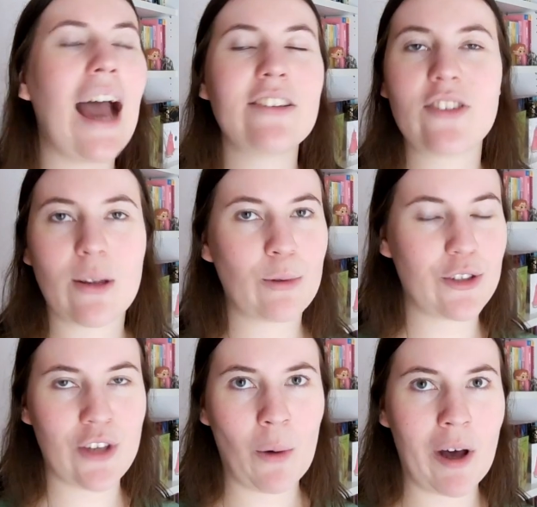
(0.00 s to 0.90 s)
I just thought it
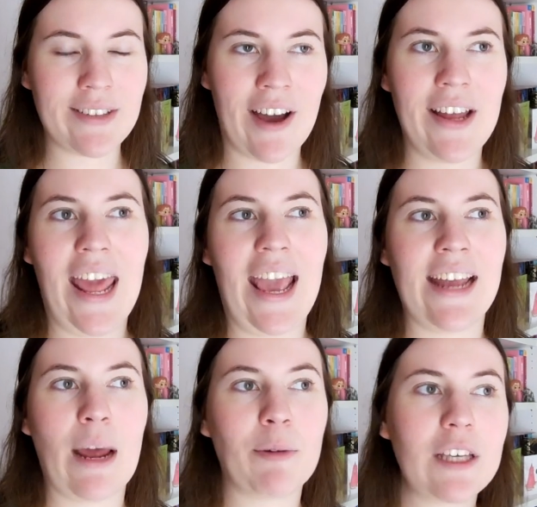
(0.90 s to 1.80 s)
was so well done,
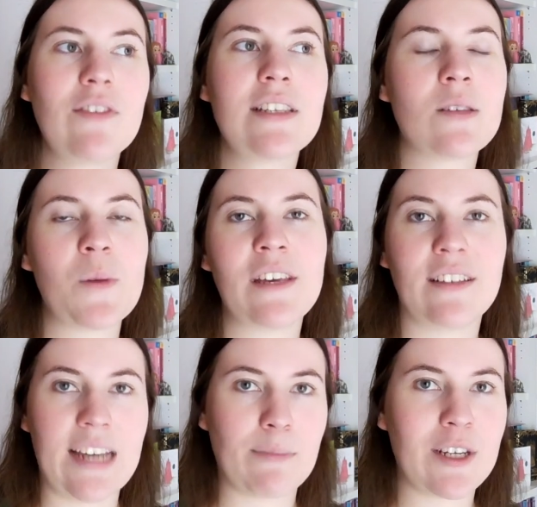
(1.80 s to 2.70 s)
and I believe this is being
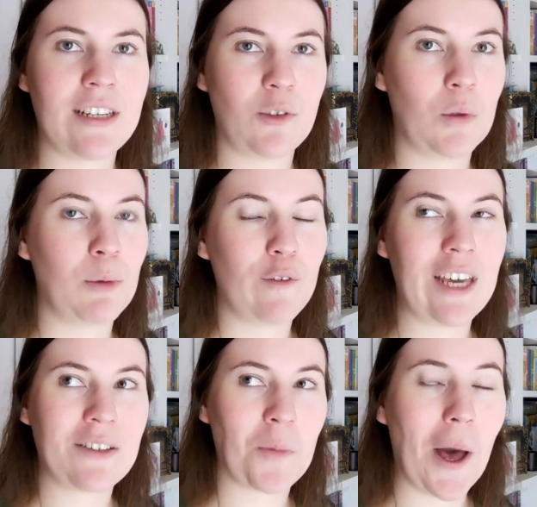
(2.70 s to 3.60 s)
adapted into a
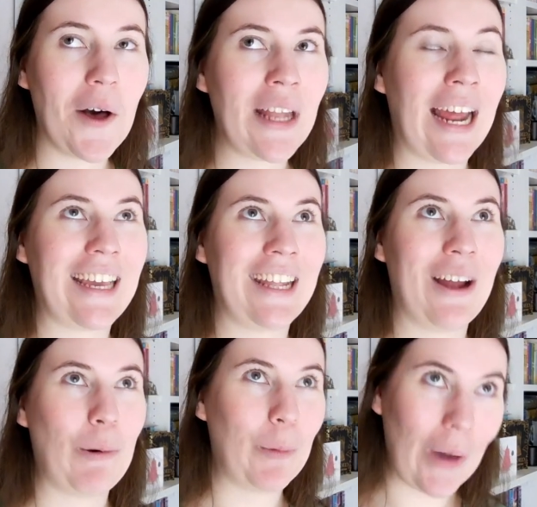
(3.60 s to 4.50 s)
movie as well, and I
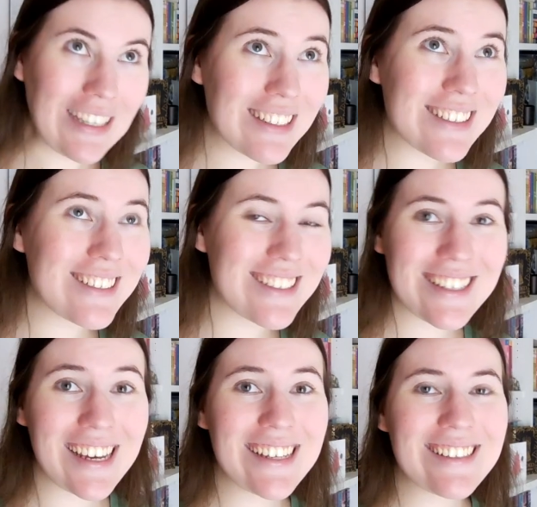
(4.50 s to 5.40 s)
cannot wait to
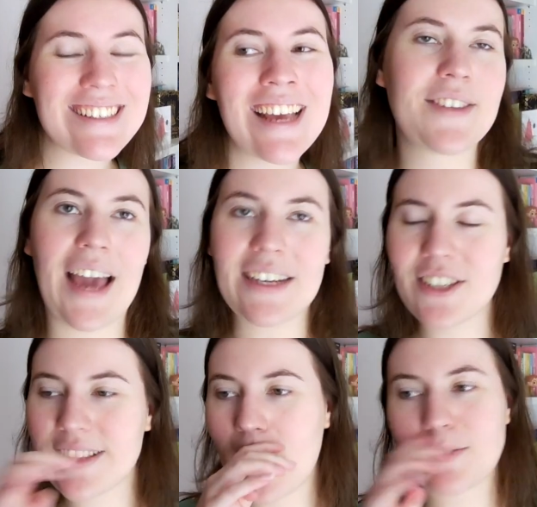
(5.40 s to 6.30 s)
see it. So yeah, I
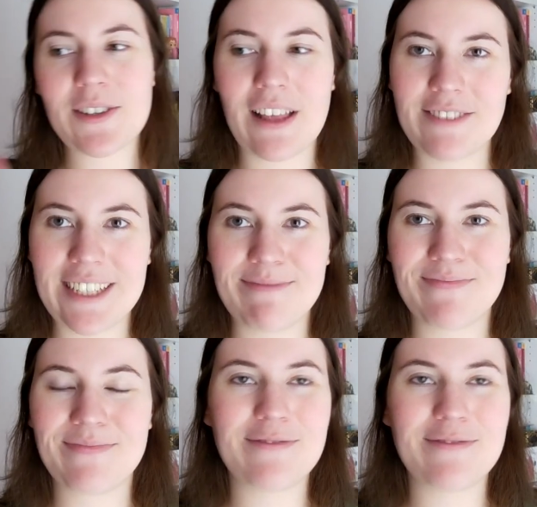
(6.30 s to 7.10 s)
just absolutely loved it.